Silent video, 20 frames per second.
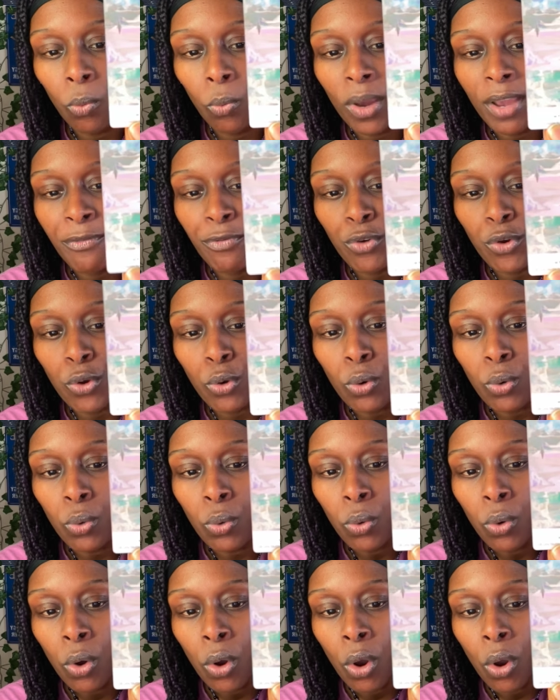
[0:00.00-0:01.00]
If
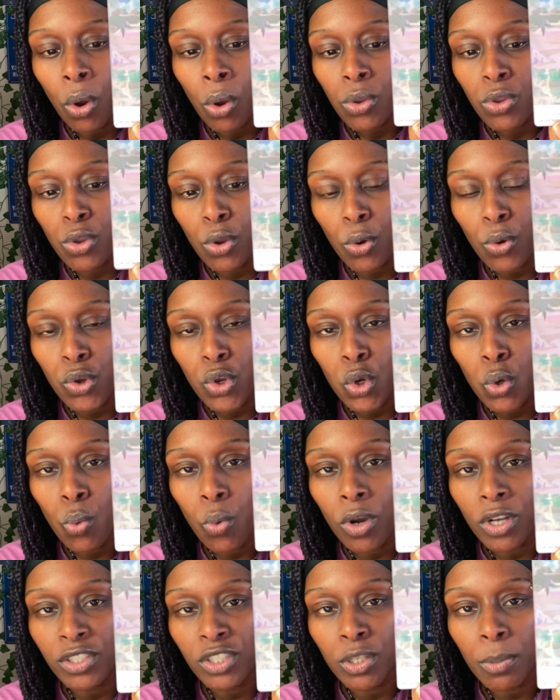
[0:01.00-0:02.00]
you knew you
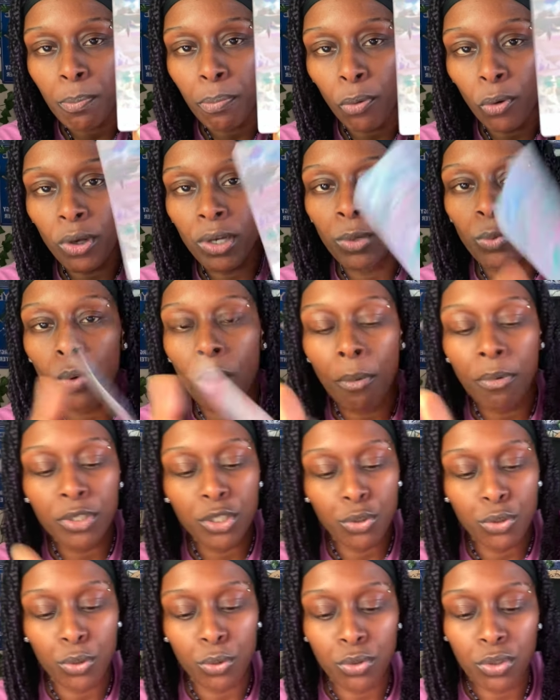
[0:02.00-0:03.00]
were supported, what would you do?